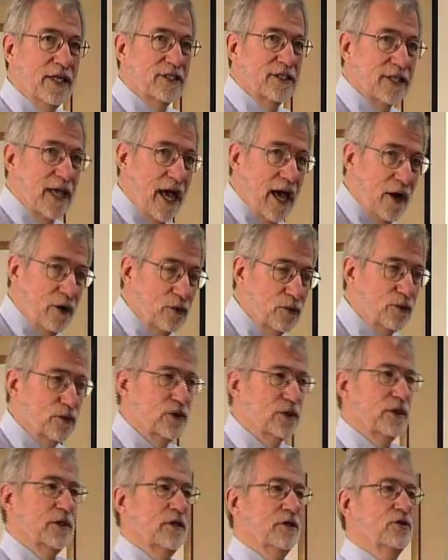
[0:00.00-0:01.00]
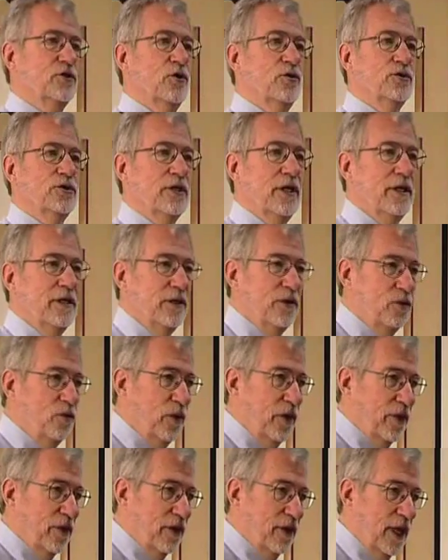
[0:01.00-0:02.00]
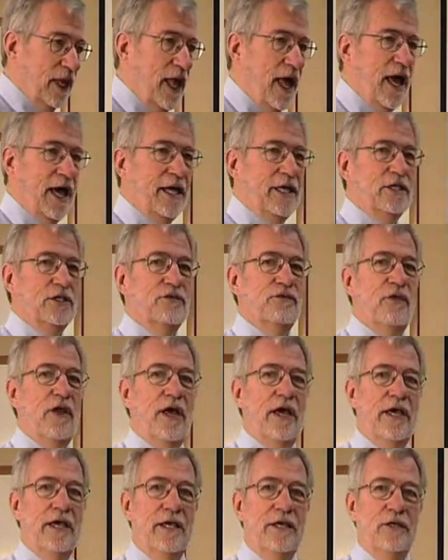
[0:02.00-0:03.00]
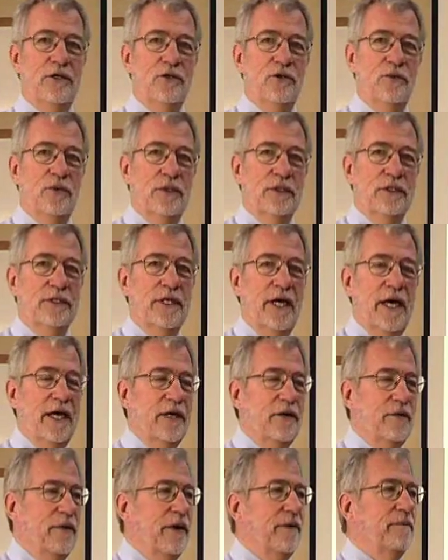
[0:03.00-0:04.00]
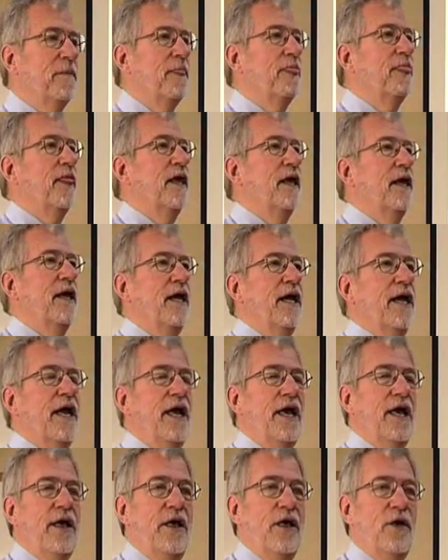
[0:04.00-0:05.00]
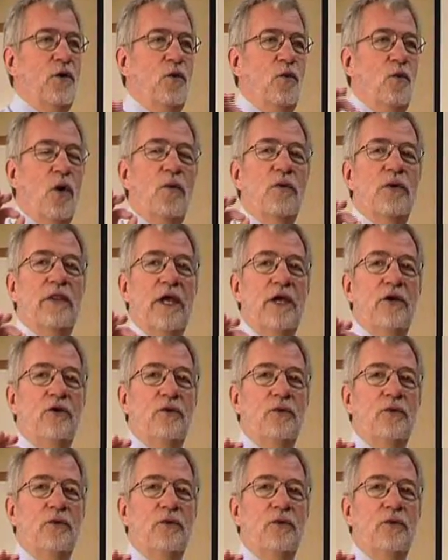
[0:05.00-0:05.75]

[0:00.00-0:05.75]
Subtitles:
sounds associated with lines flying into a diagram. What were they